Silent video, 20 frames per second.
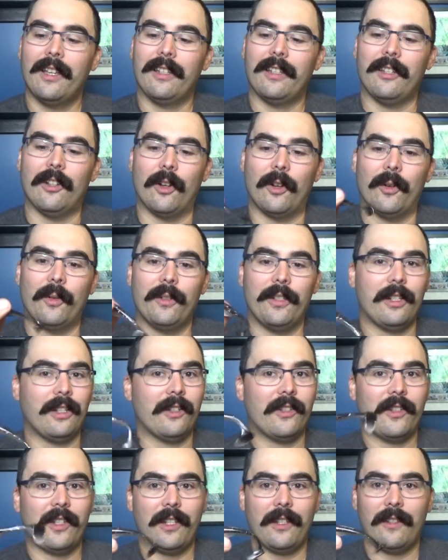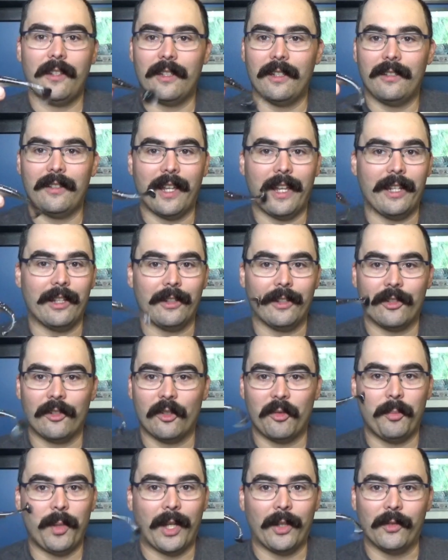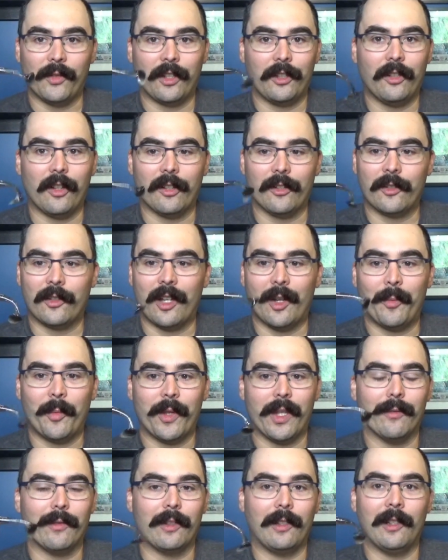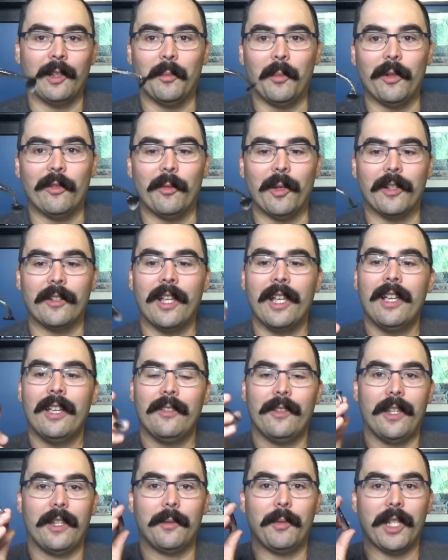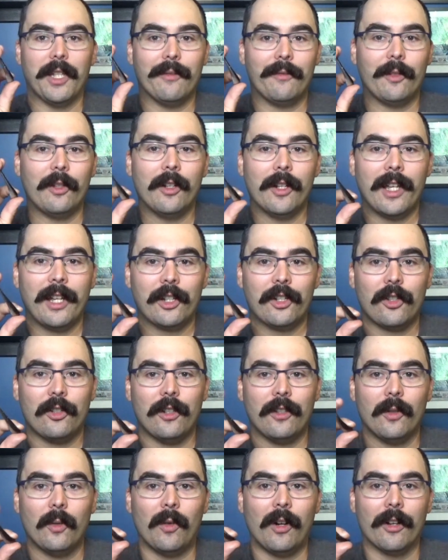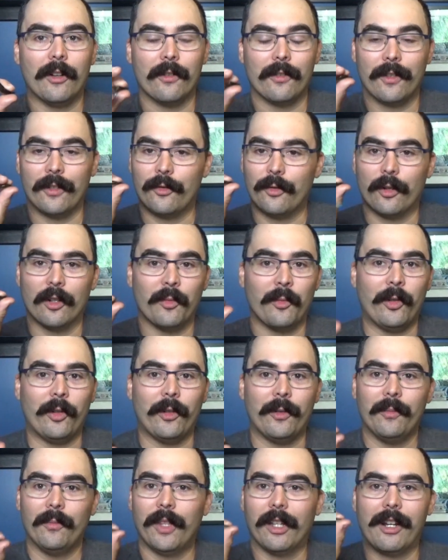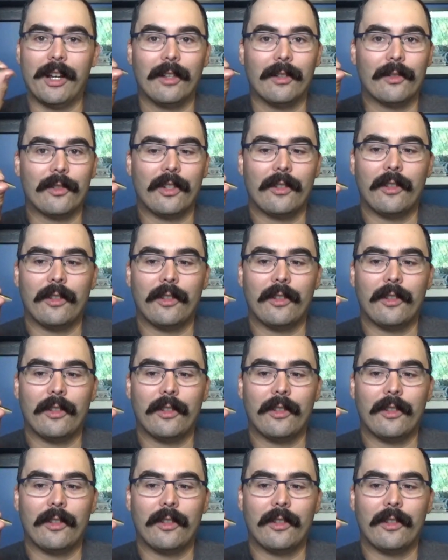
You can see the tail is just bouncing nonstop with every little movement. They give good action in the water. They're durable. The colors